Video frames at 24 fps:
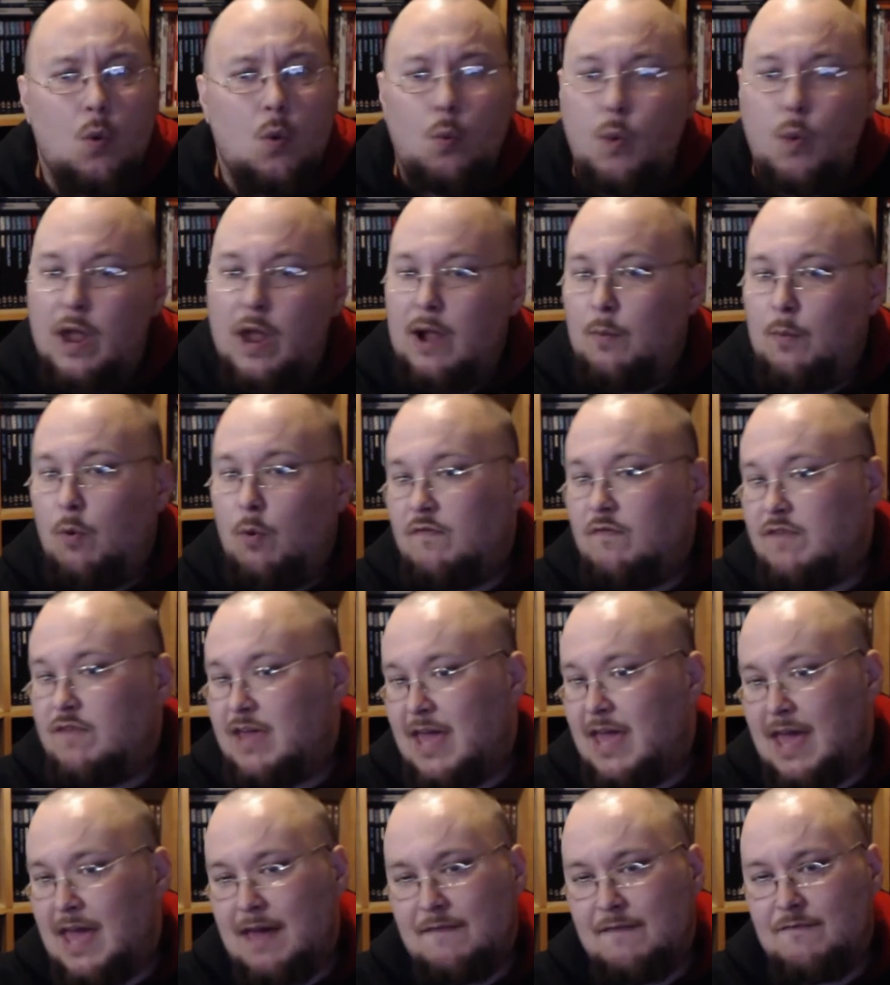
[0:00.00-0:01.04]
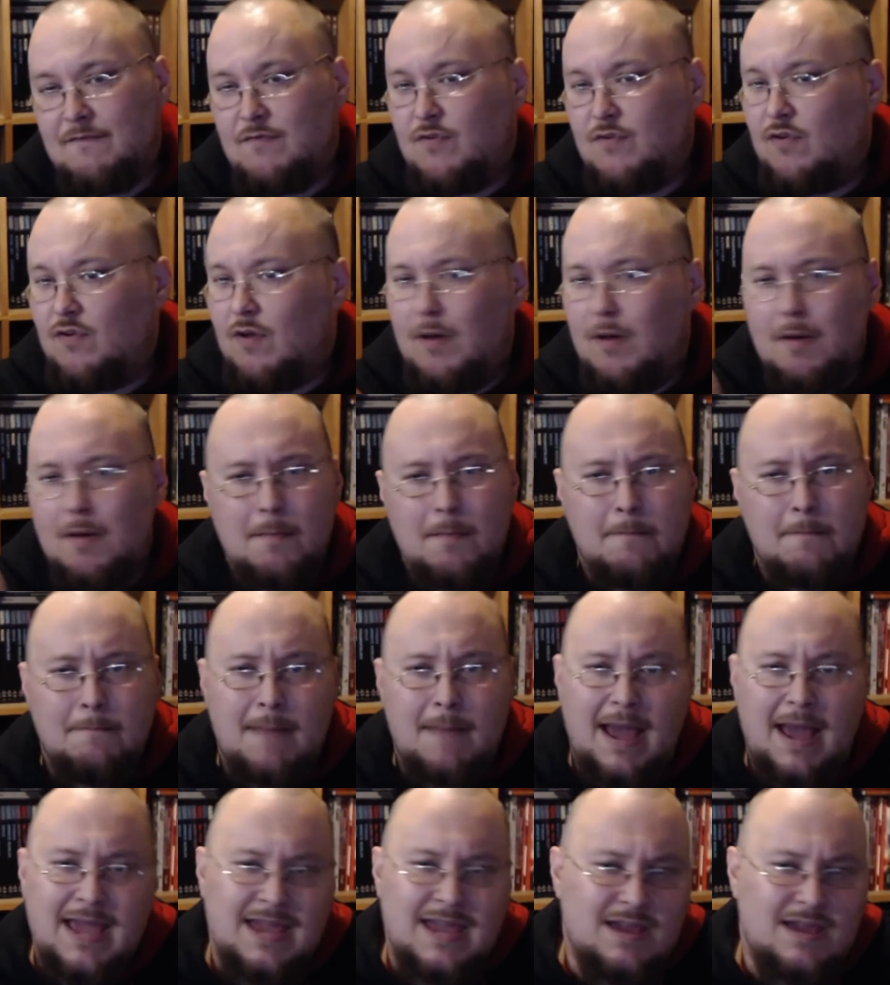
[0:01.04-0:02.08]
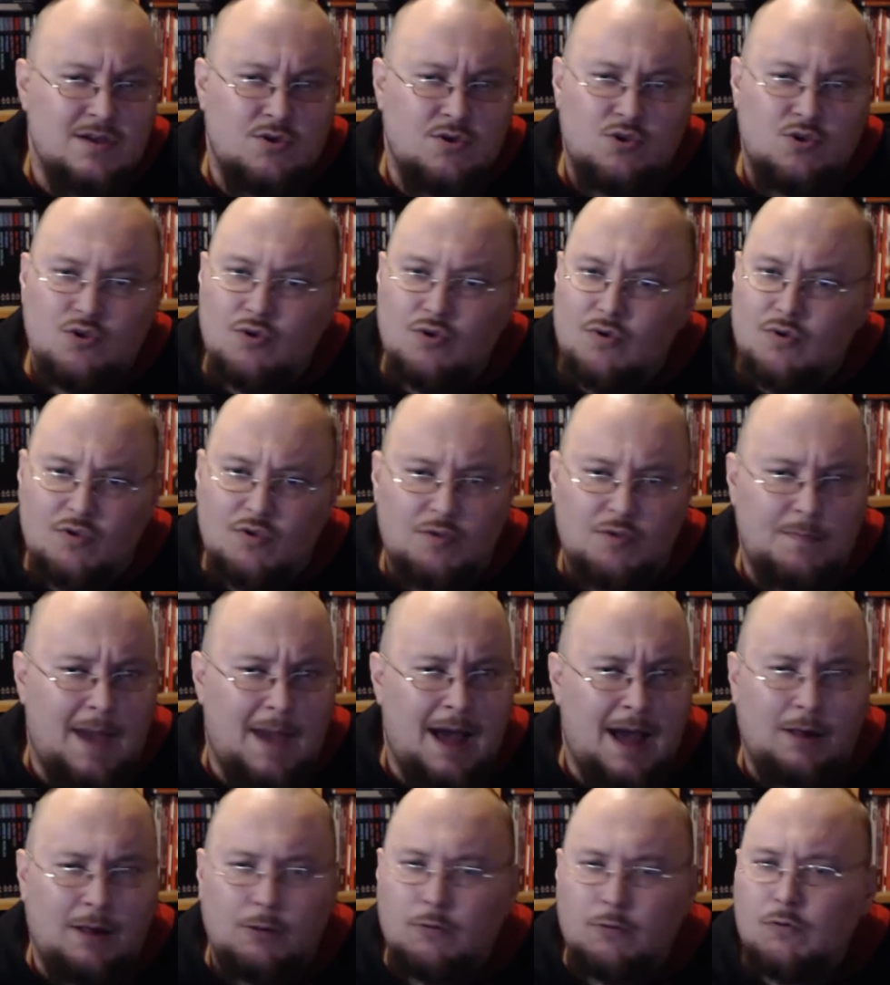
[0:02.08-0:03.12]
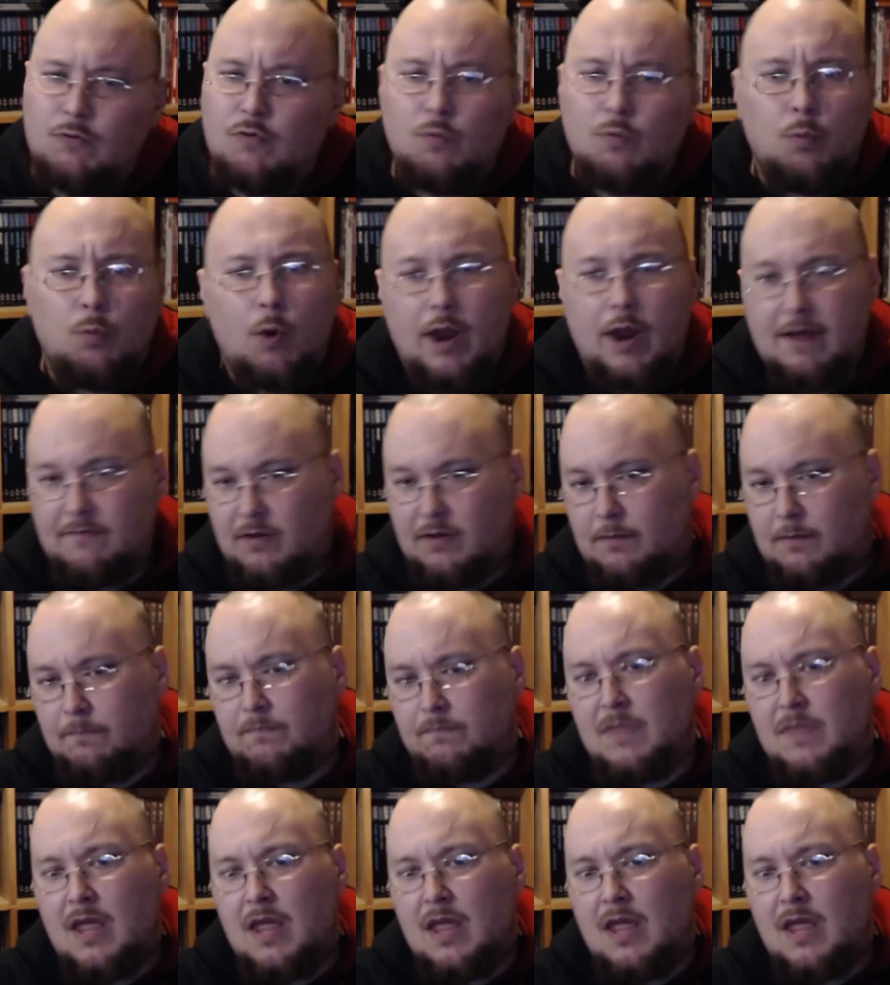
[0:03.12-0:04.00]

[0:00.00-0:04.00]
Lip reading: werewolf gifts, mage, spells, whatever.